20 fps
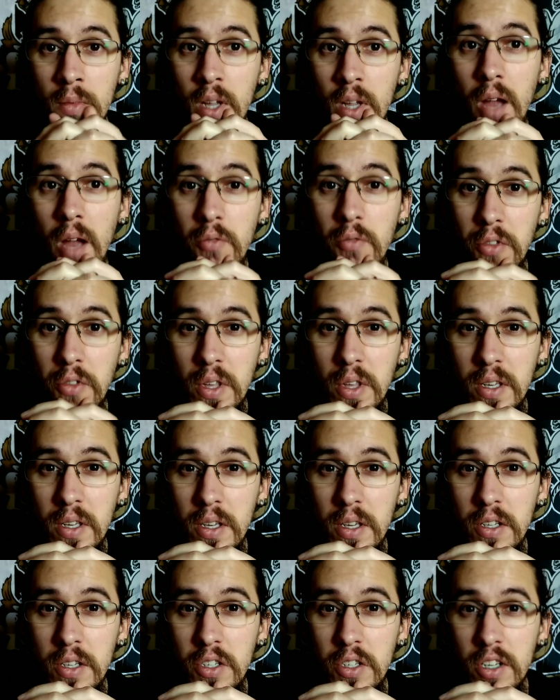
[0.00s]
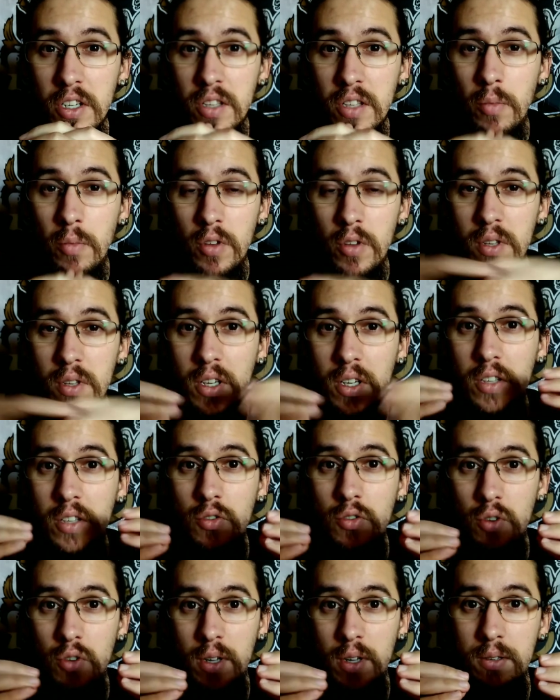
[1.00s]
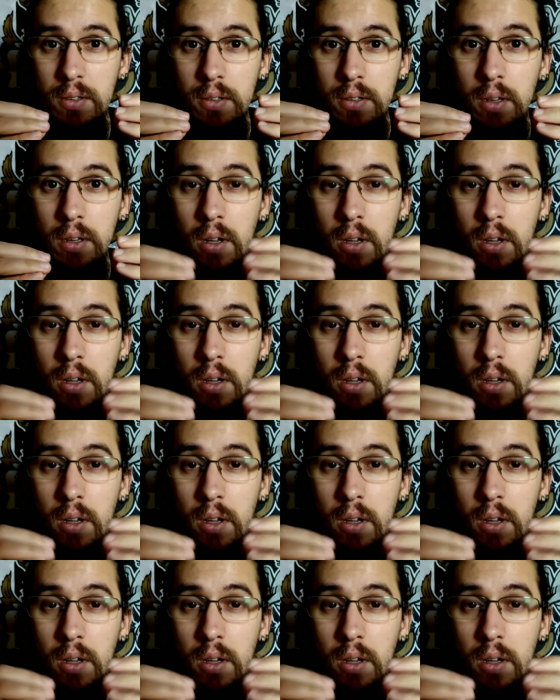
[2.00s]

Everything is just about interest.